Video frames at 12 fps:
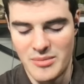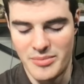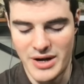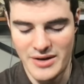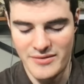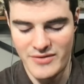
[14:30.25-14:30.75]

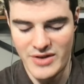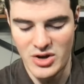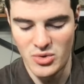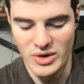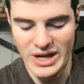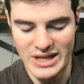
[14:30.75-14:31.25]
But Van
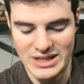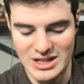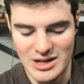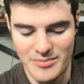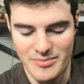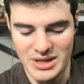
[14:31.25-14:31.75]
Noy ended
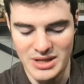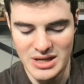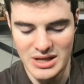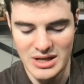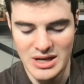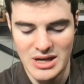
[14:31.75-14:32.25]
up
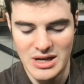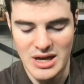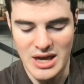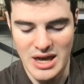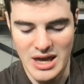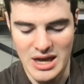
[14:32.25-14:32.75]
being
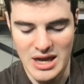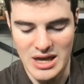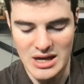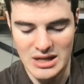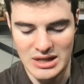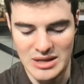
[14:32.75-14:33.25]

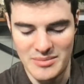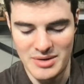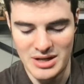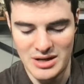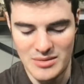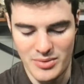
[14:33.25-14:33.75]
a
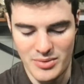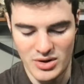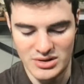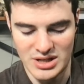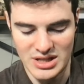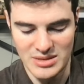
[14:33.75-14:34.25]
limited
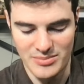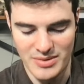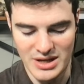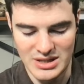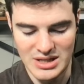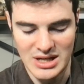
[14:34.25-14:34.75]

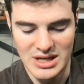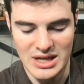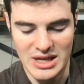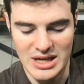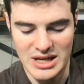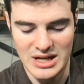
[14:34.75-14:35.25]
participant
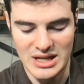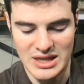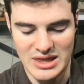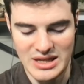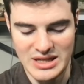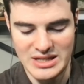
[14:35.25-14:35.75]
in
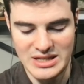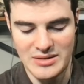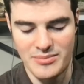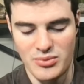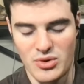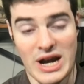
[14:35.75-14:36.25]
this
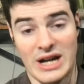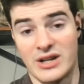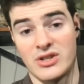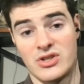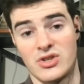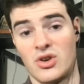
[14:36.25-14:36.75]

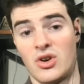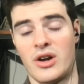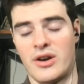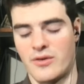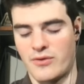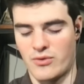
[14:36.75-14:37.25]
practice
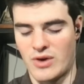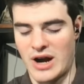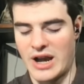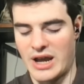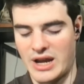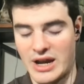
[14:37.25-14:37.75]
on
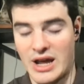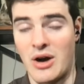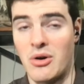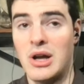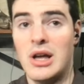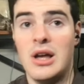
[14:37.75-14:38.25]
Friday. Now,
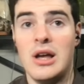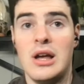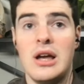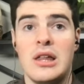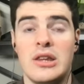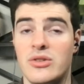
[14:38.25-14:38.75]

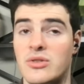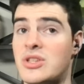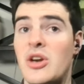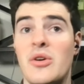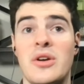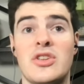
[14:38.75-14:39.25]
a little
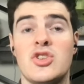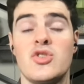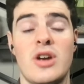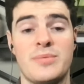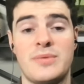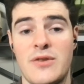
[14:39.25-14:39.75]
scary injury
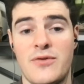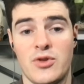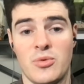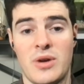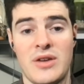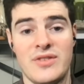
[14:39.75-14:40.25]
update for
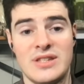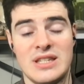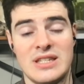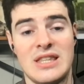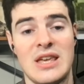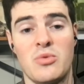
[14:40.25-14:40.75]
the Ravens
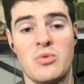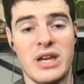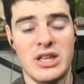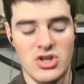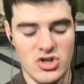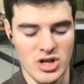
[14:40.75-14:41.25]
is Nate
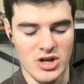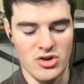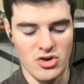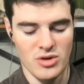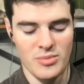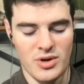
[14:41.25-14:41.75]
Wiggins, John
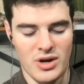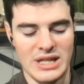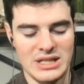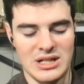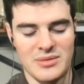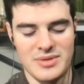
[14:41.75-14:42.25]
Harbaugh
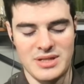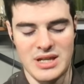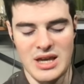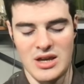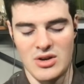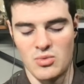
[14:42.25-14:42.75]
ended up
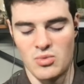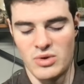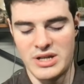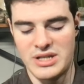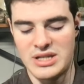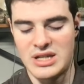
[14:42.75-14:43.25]
saying
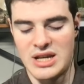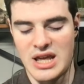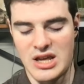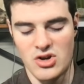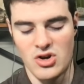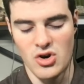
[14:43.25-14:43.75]
was in
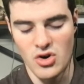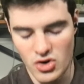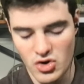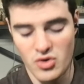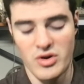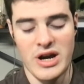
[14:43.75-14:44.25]
a car
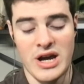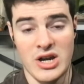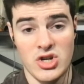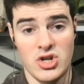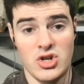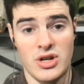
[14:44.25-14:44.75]

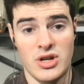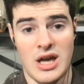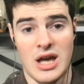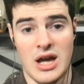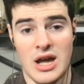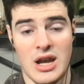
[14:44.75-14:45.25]
crash
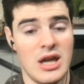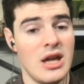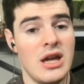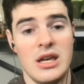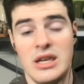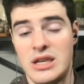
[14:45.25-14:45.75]
and
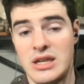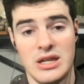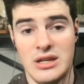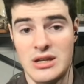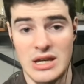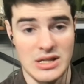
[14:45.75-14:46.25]

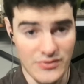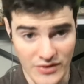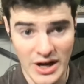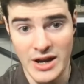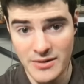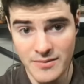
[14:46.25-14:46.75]
he is
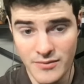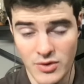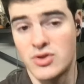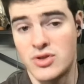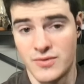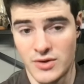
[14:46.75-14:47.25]
fine.
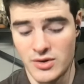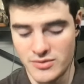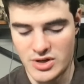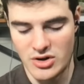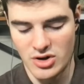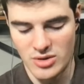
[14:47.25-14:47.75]
First of all,
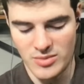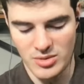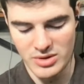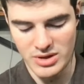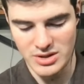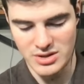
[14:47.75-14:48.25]
John Harbaugh
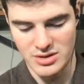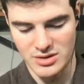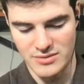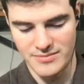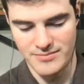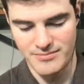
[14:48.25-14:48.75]
wanted
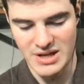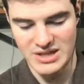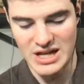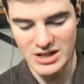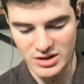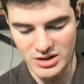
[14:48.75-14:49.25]
to make
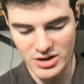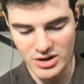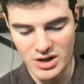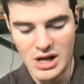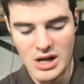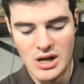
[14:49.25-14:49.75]
that clear,
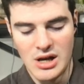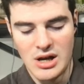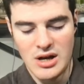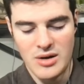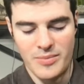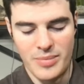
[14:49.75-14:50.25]

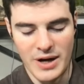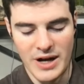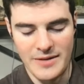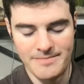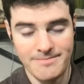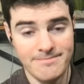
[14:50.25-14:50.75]

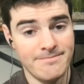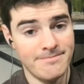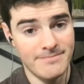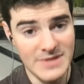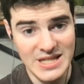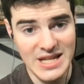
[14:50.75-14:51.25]
but
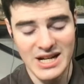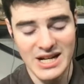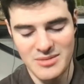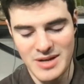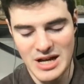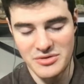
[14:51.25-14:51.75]
He's not going
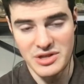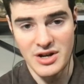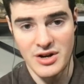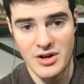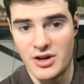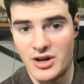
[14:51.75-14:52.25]
to be out
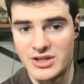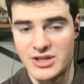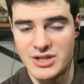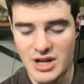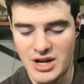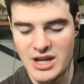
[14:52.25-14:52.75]
there on
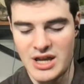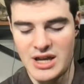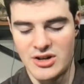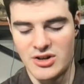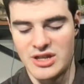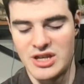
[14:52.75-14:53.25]
Sunday,
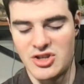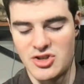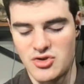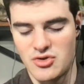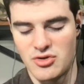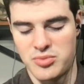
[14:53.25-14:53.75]
and on the
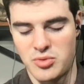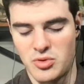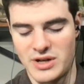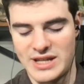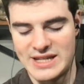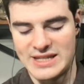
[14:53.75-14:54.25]
injury
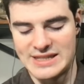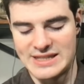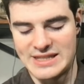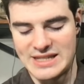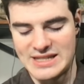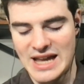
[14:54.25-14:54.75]
report, he is
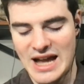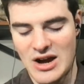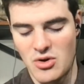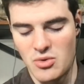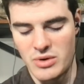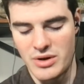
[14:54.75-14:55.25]
listed as
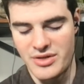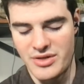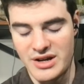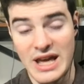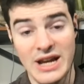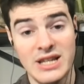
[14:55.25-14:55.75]
out with
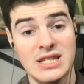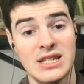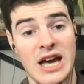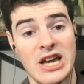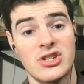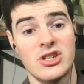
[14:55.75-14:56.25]
neck
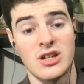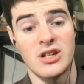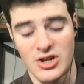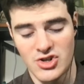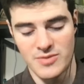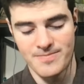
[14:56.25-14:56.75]
slash
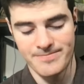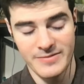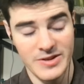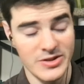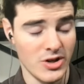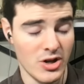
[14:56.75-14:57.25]
concussion.
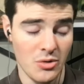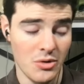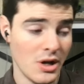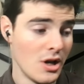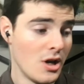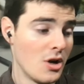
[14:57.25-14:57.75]
So
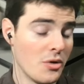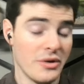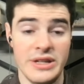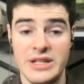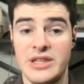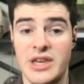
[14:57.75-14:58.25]

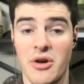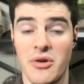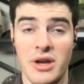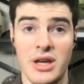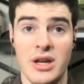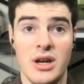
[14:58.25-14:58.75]
really
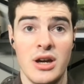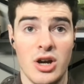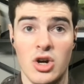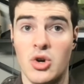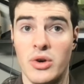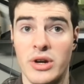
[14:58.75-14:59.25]
scary.
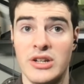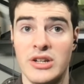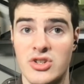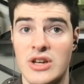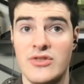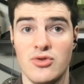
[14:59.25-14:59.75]
According to
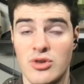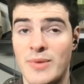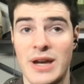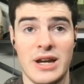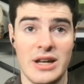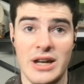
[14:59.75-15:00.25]
Jess
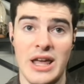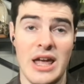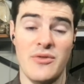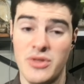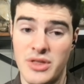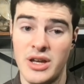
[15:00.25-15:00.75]
Rebeck and kind of
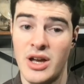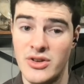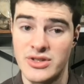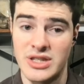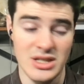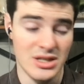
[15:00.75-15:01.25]
everything
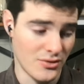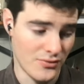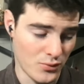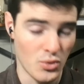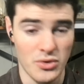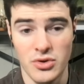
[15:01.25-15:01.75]
else, this is the
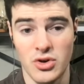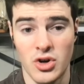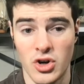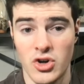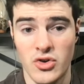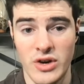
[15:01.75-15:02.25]
fourth
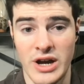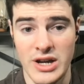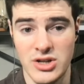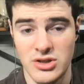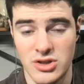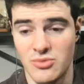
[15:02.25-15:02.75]
car
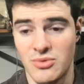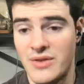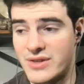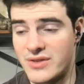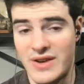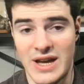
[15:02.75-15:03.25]
crash the
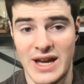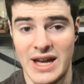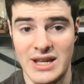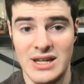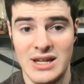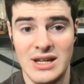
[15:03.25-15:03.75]
Ravens have
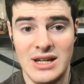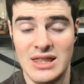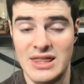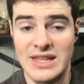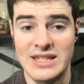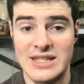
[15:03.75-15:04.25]
had
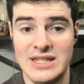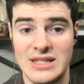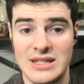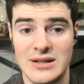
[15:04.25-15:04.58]
this